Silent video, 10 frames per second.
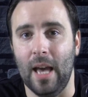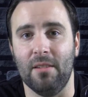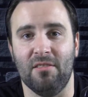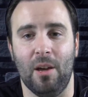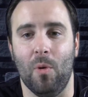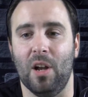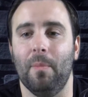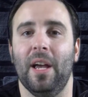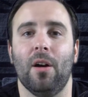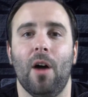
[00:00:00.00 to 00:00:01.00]
and they
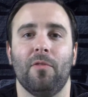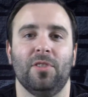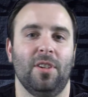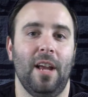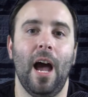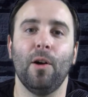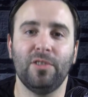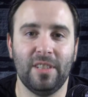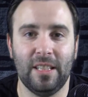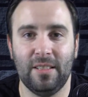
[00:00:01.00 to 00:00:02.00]
want to make offers on
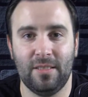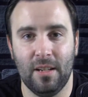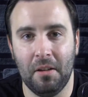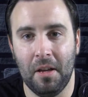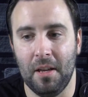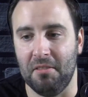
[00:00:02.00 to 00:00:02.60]
houses.